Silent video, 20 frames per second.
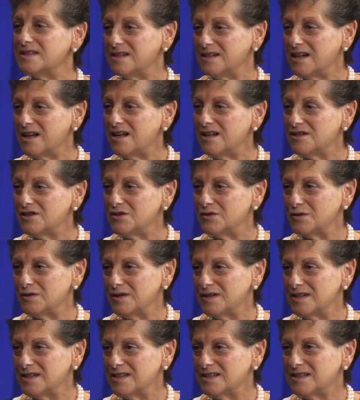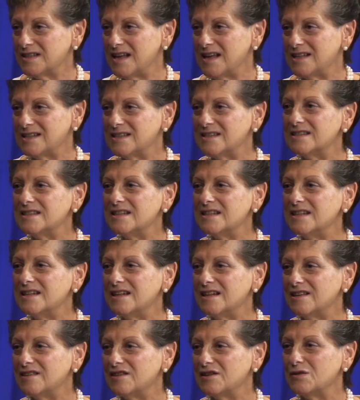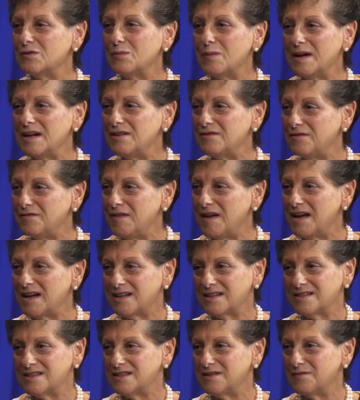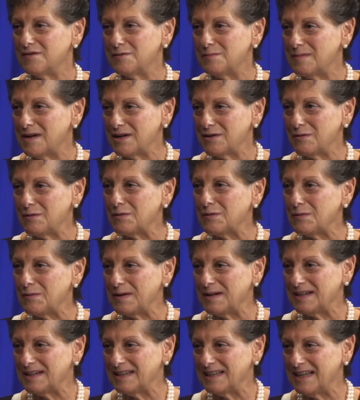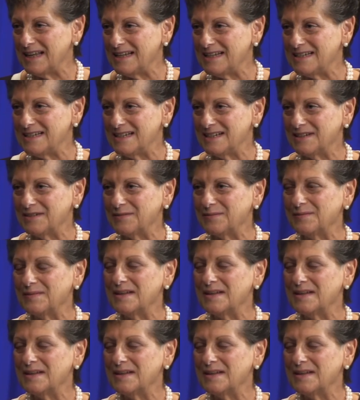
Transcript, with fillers: in Honduras and seeing the great effects of the microcredit lending.